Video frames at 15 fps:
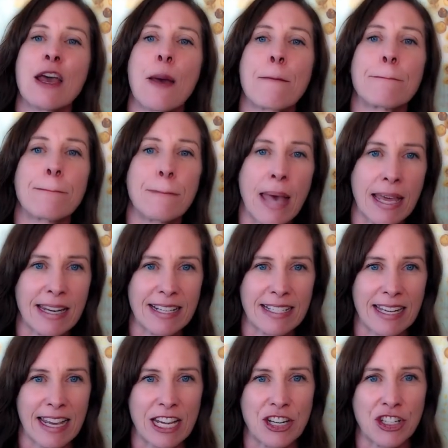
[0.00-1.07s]

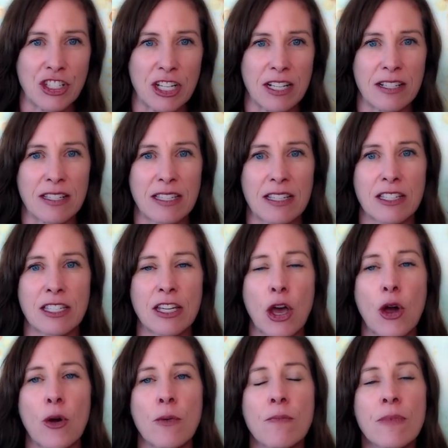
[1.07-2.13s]
meditations.
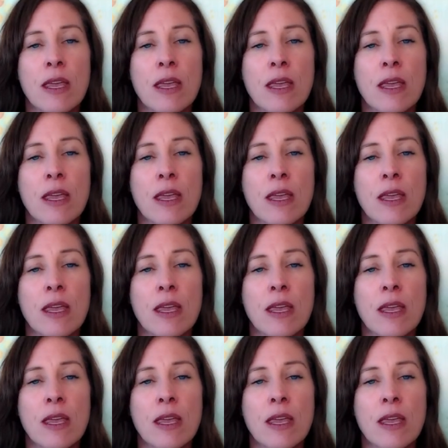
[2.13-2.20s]
So